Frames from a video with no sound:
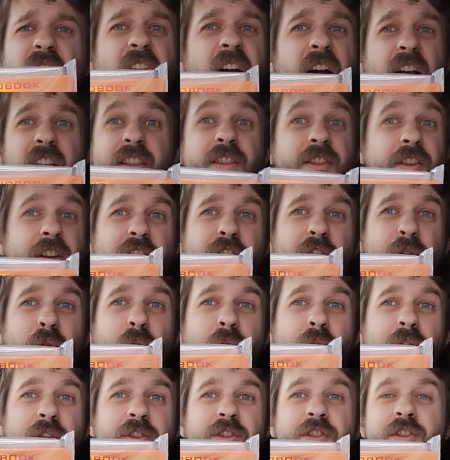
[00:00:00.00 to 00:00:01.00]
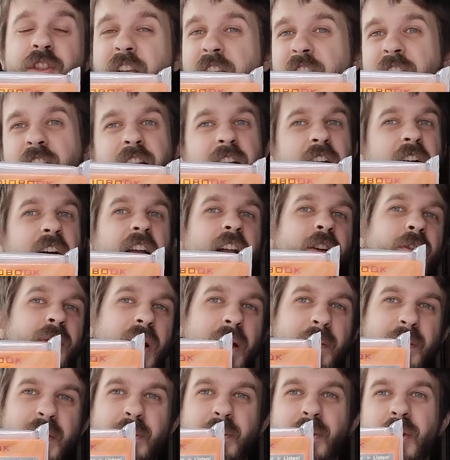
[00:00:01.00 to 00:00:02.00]
I saw the orange. I
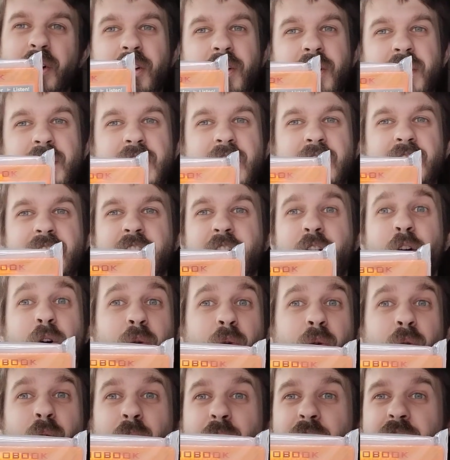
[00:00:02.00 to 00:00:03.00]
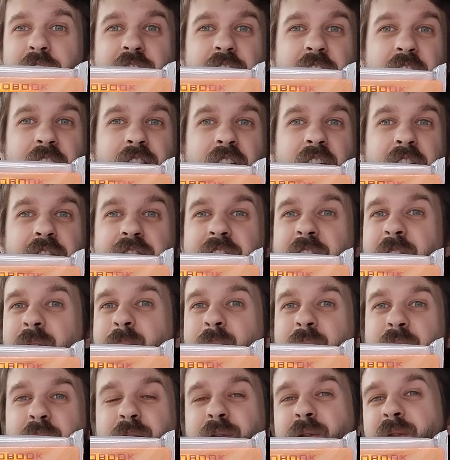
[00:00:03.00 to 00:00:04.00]
grabbed them all because I was like, oh, orange? I've seen
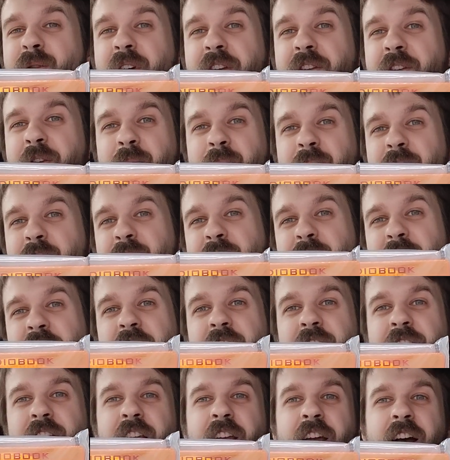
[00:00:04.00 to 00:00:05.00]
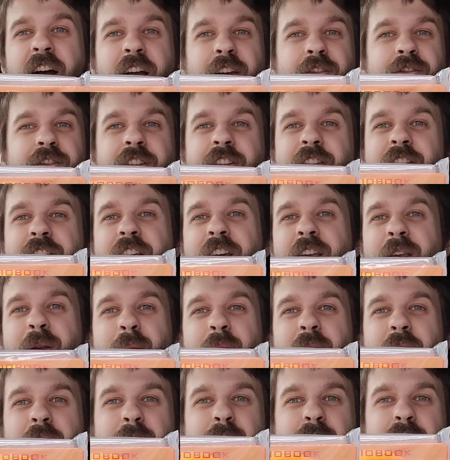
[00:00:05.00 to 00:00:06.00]
blue. I know Blu-ray. I've seen like
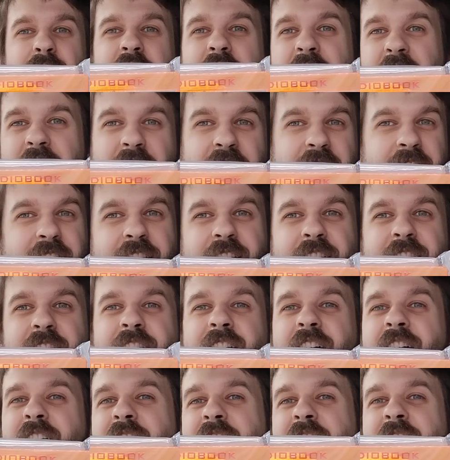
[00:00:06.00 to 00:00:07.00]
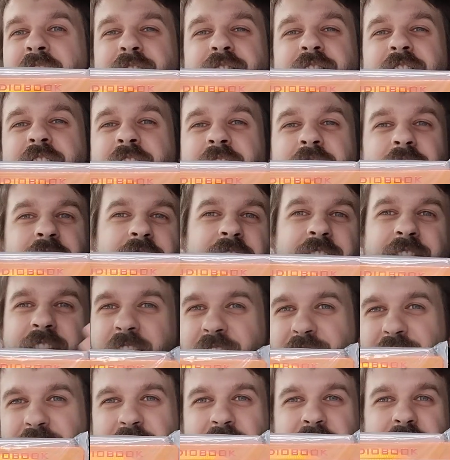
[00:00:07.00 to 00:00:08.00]
black. I've seen all these
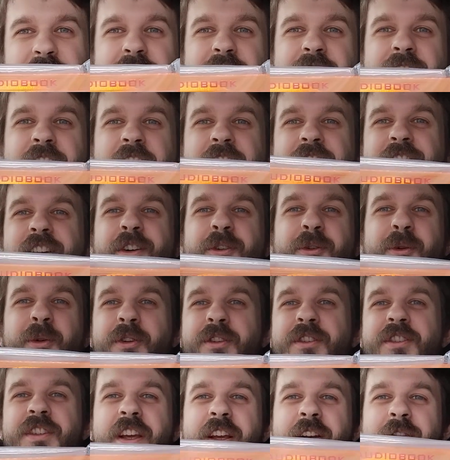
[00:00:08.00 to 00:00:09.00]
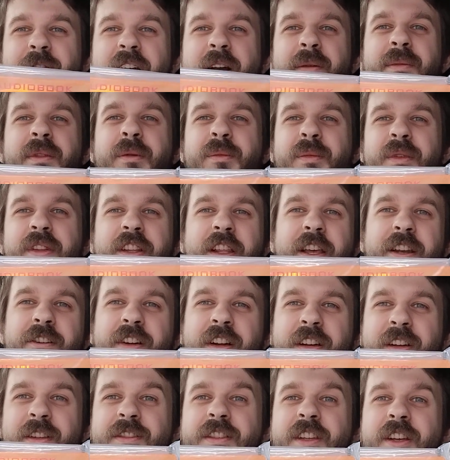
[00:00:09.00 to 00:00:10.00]
other colors. I saw orange. I grabbed them, and later
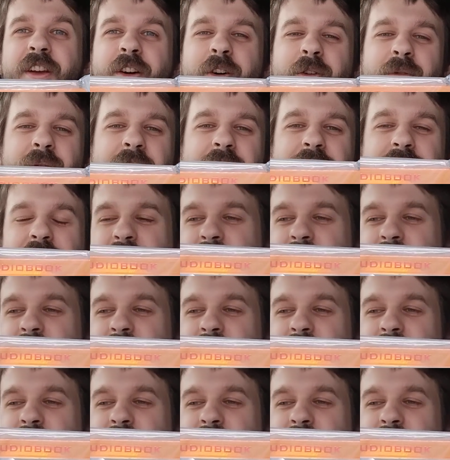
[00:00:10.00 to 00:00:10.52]
on I was like, oh, these